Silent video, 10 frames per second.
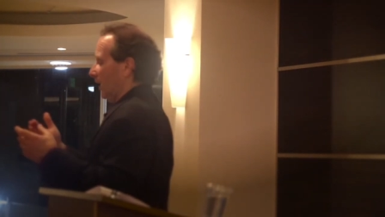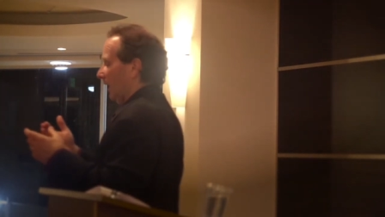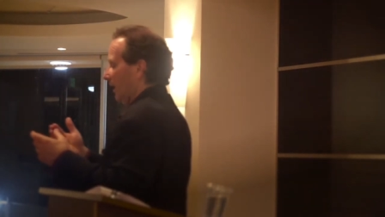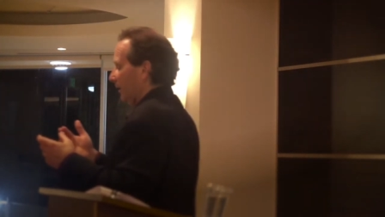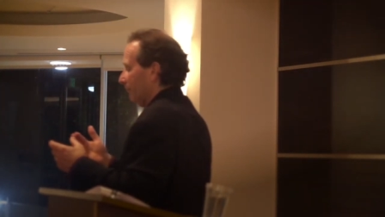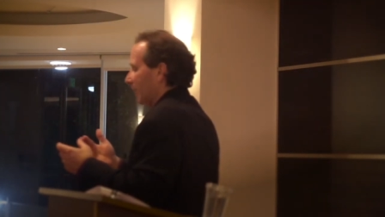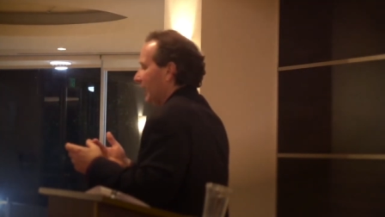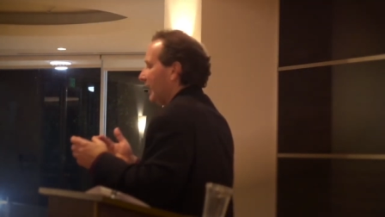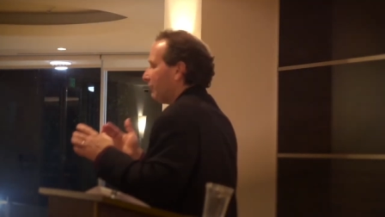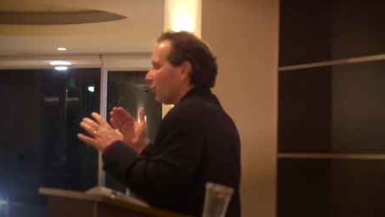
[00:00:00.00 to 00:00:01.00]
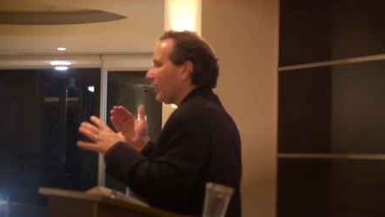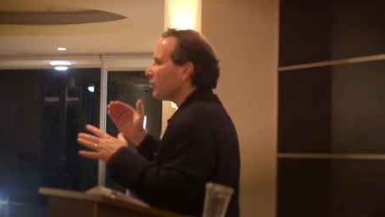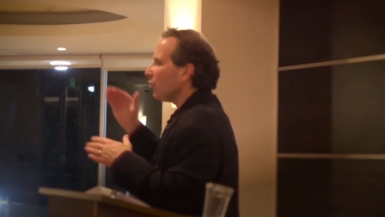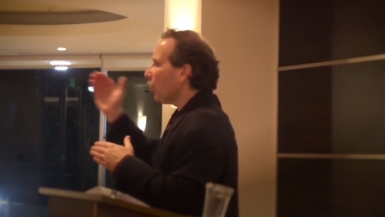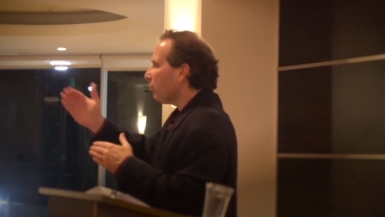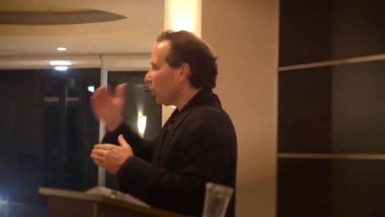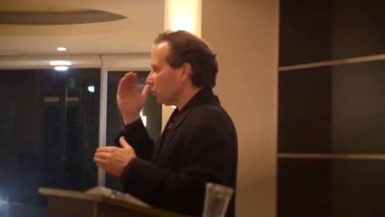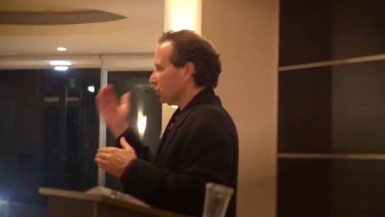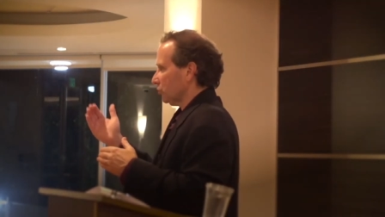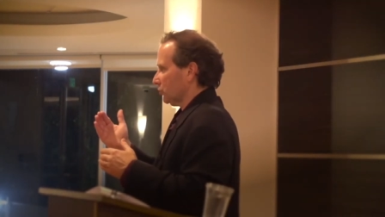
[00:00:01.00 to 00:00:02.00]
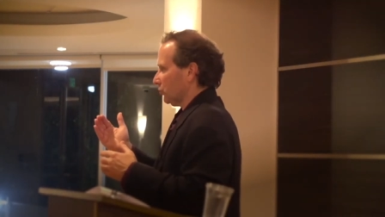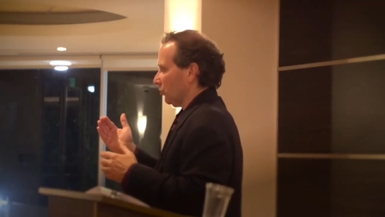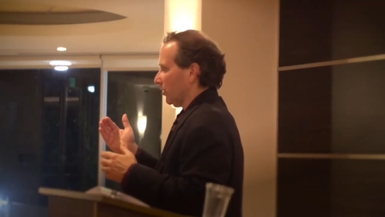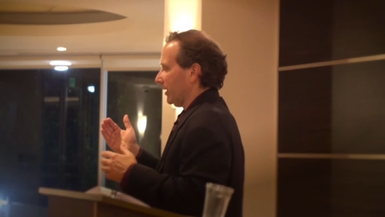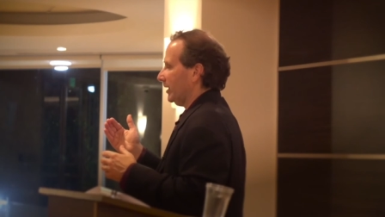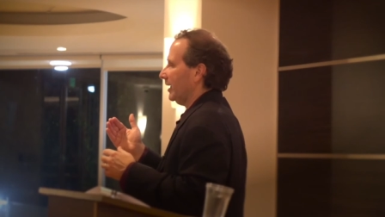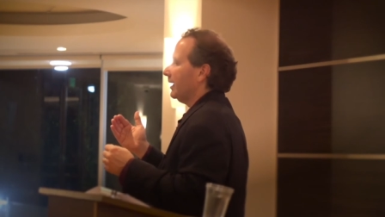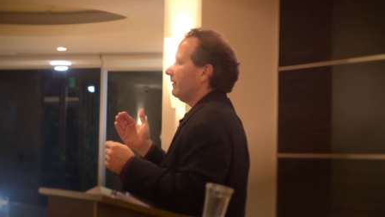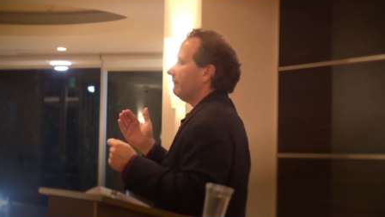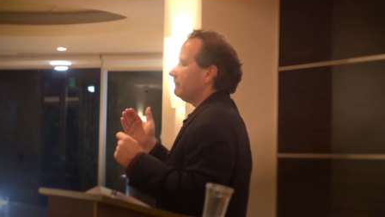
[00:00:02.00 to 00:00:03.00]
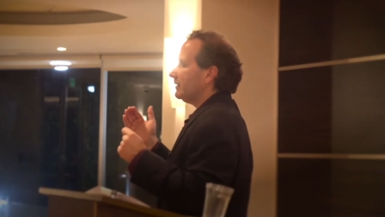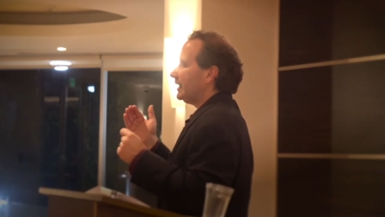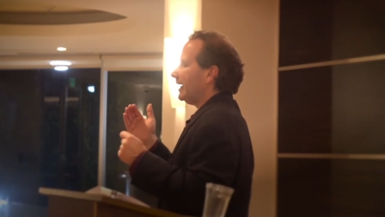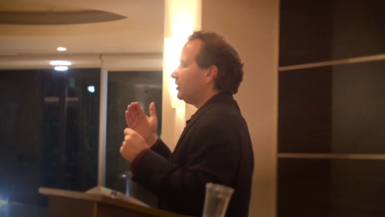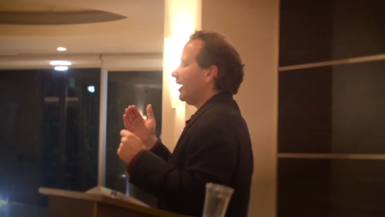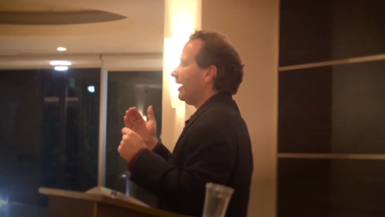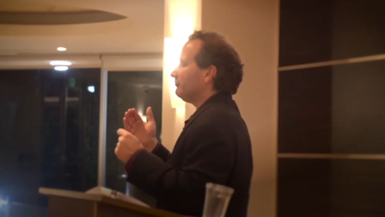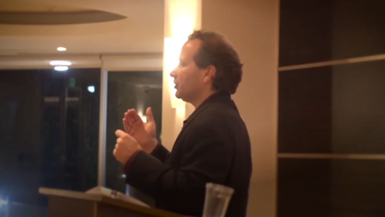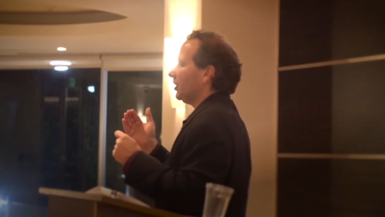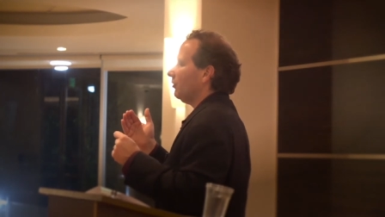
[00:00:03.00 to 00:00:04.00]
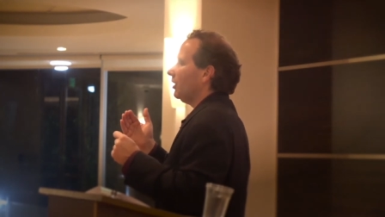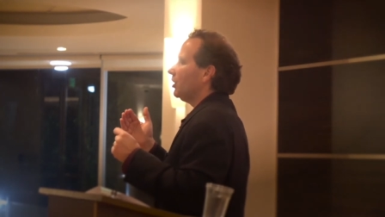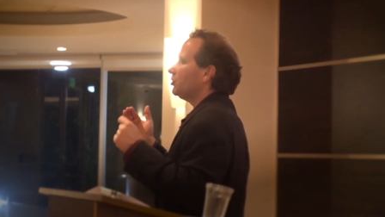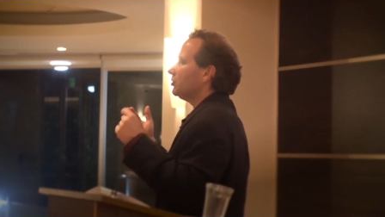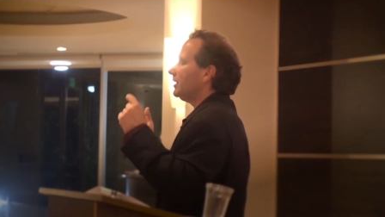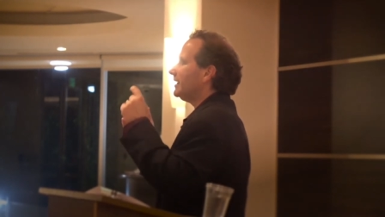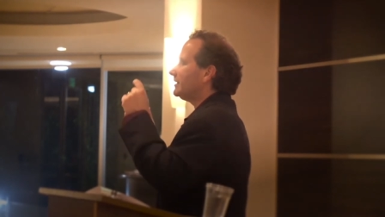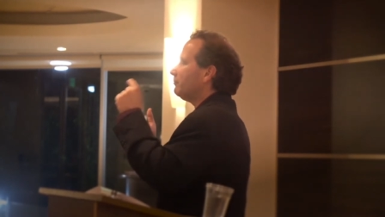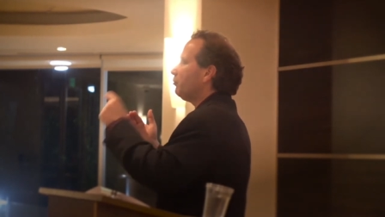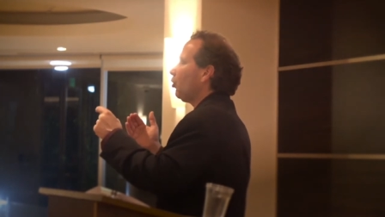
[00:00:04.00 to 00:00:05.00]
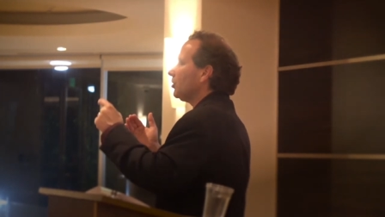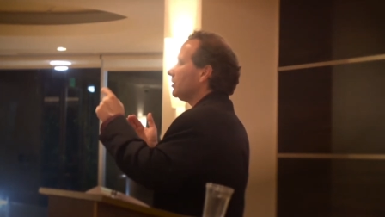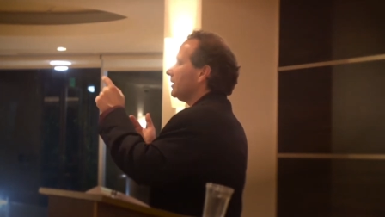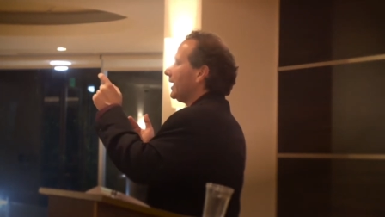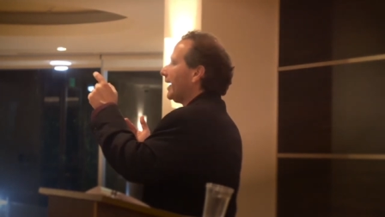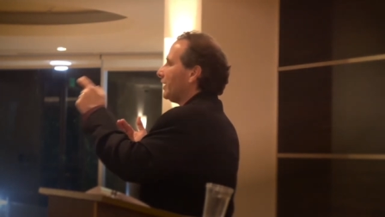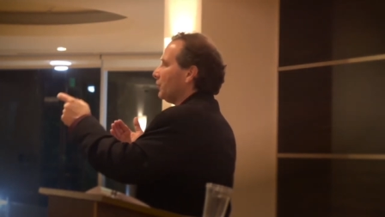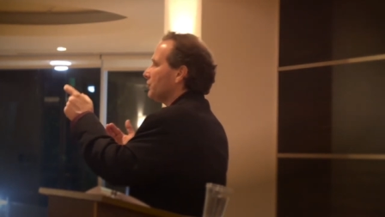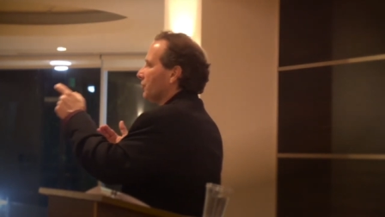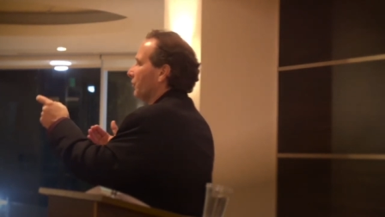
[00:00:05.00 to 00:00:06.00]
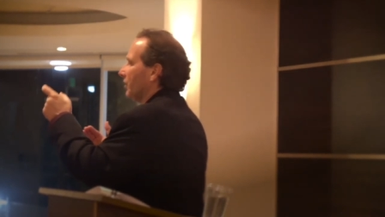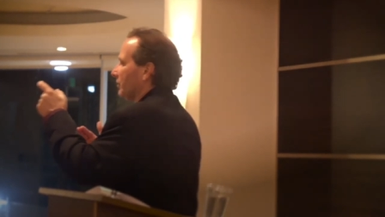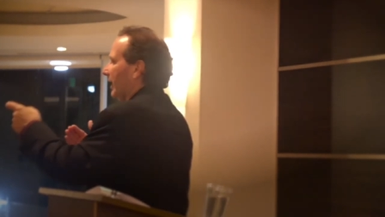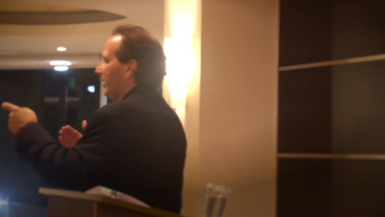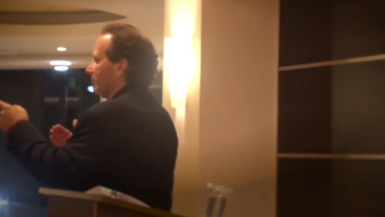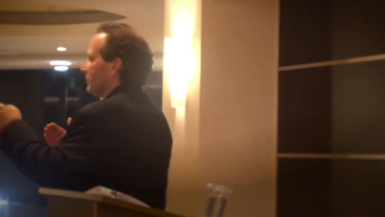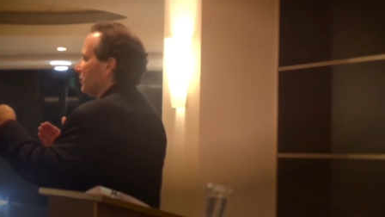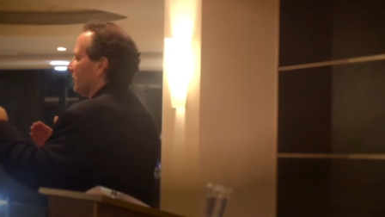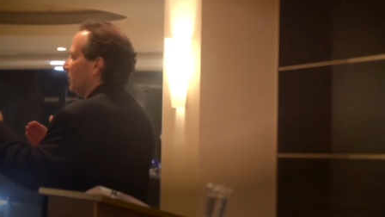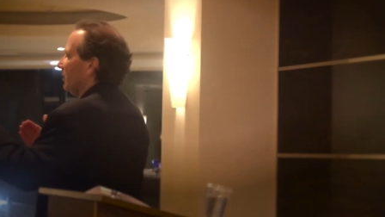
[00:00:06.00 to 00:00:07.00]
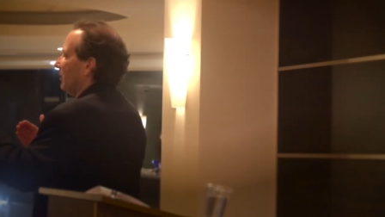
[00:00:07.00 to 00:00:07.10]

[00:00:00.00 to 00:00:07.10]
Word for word: Um, if you're writing your own personal story, then you have to go, it's important that I use the real names.